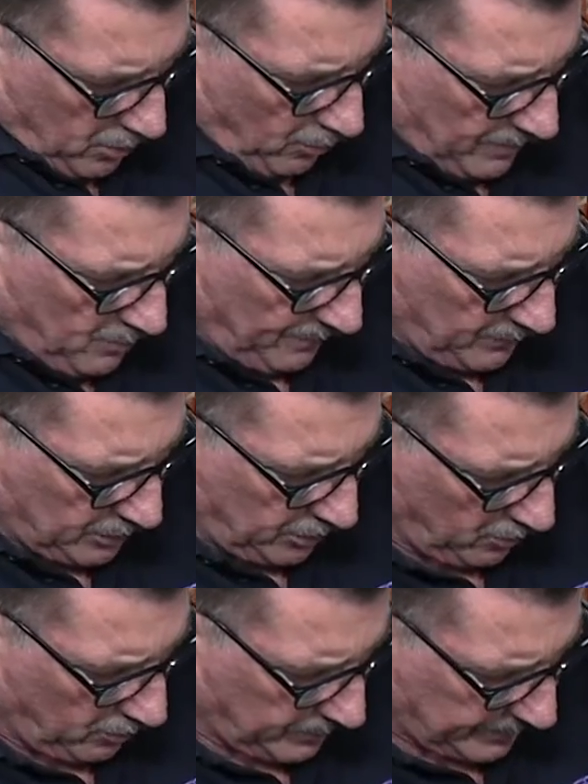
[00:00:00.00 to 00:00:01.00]
core removal
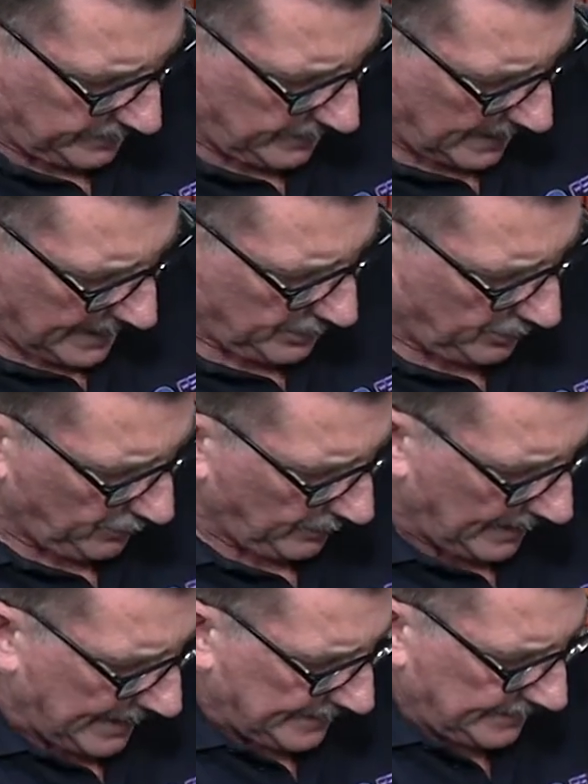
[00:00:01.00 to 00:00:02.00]
tools, and you
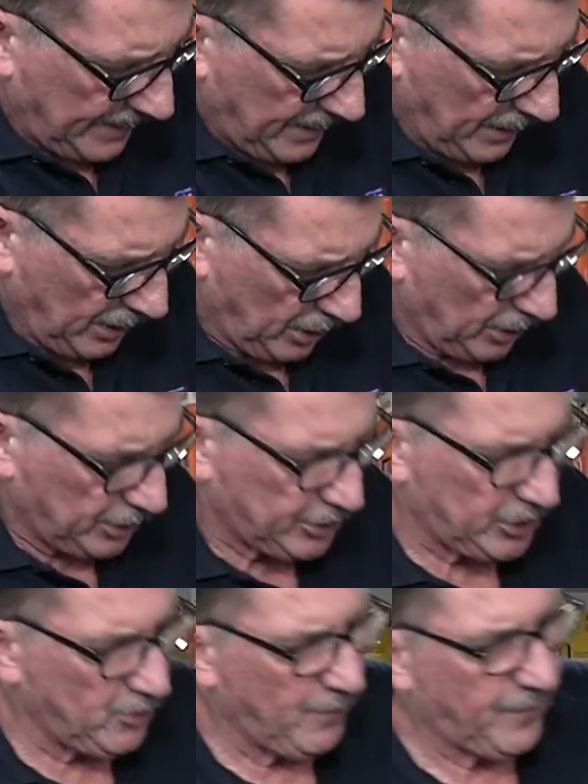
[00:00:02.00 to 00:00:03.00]
get
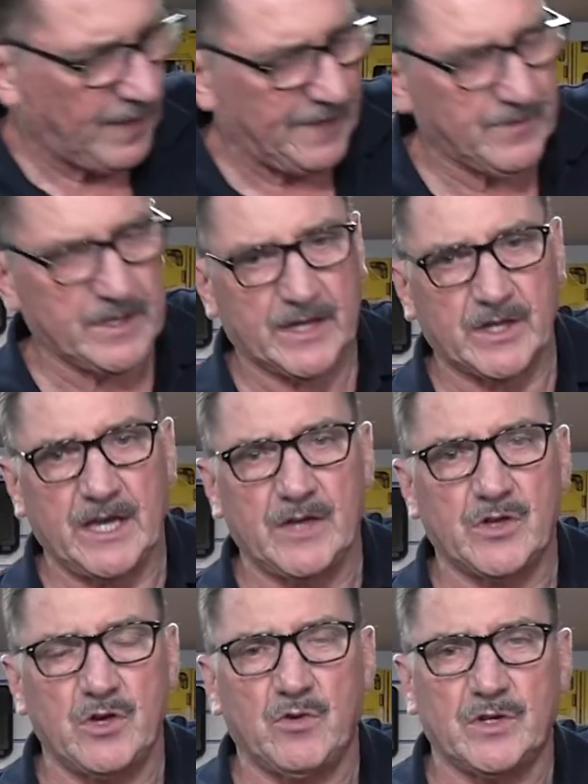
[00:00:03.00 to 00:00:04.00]
2 5/16.
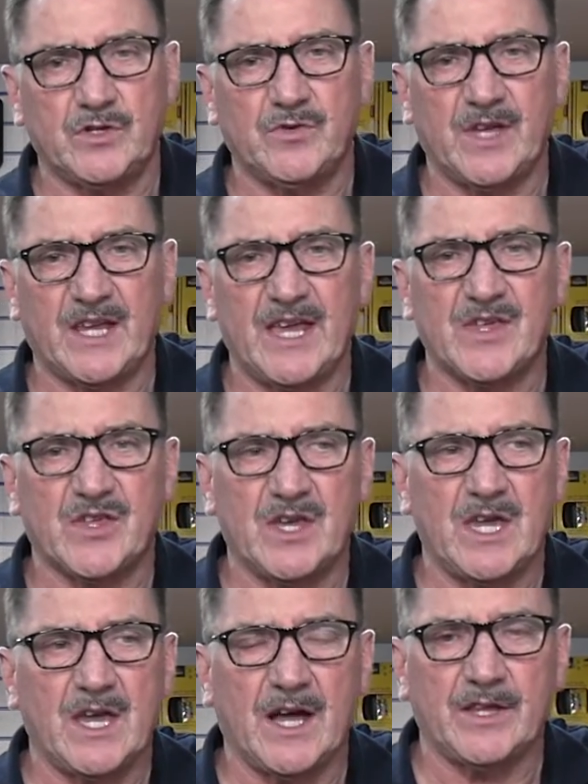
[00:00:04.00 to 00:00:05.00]
So you can do your
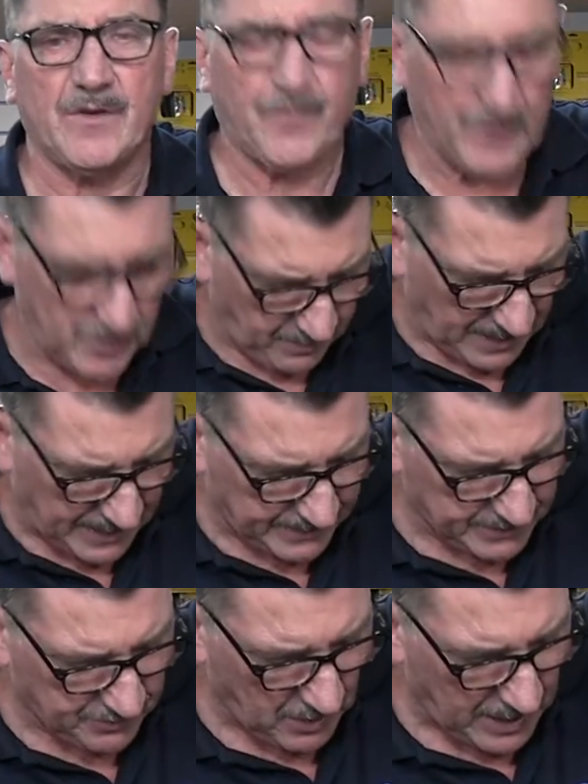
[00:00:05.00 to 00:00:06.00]
AC and your fridge
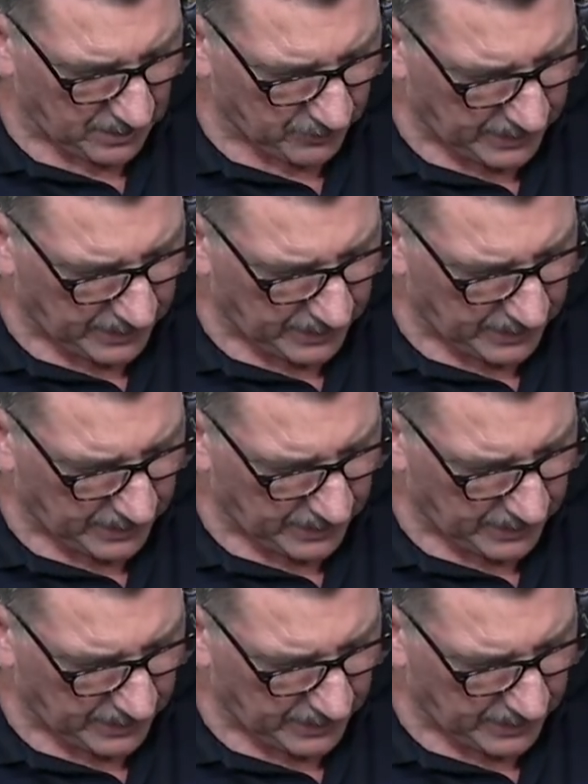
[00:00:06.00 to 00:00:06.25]
plant as well.